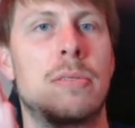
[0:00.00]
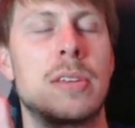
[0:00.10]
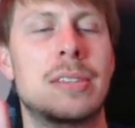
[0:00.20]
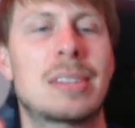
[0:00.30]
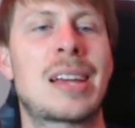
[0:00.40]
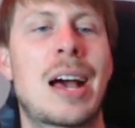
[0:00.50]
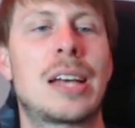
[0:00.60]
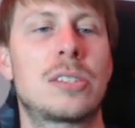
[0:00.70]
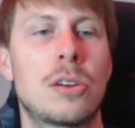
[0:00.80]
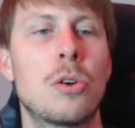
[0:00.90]
this
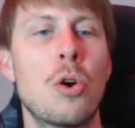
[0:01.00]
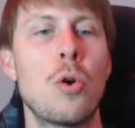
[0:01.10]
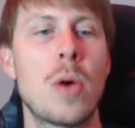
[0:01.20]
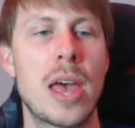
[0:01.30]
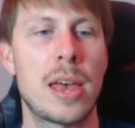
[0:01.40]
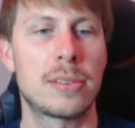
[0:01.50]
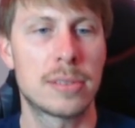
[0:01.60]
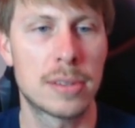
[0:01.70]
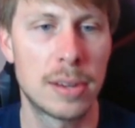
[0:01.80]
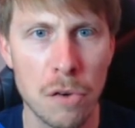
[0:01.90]
Casa
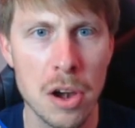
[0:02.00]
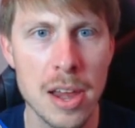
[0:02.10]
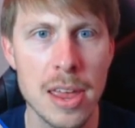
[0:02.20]
OS front